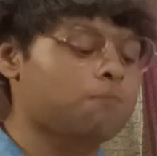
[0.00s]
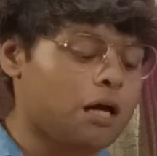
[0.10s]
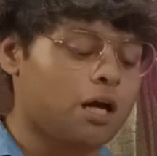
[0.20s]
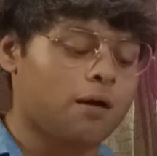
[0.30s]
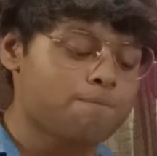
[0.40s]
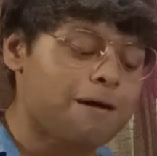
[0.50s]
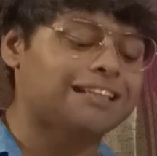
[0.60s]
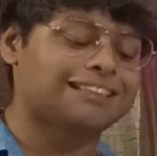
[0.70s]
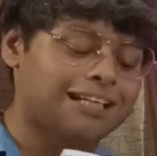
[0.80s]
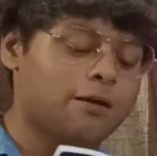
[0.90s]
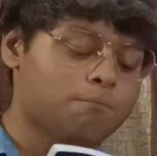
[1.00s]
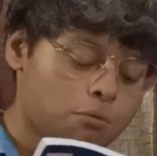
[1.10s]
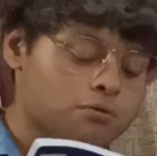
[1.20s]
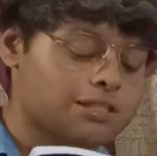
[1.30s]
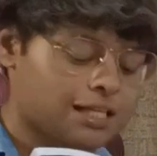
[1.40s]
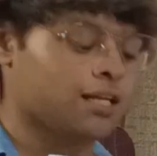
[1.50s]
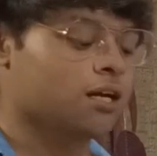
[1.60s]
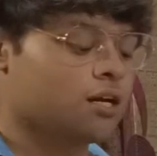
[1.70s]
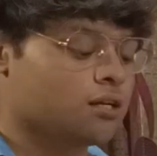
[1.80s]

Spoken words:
Passé Composé.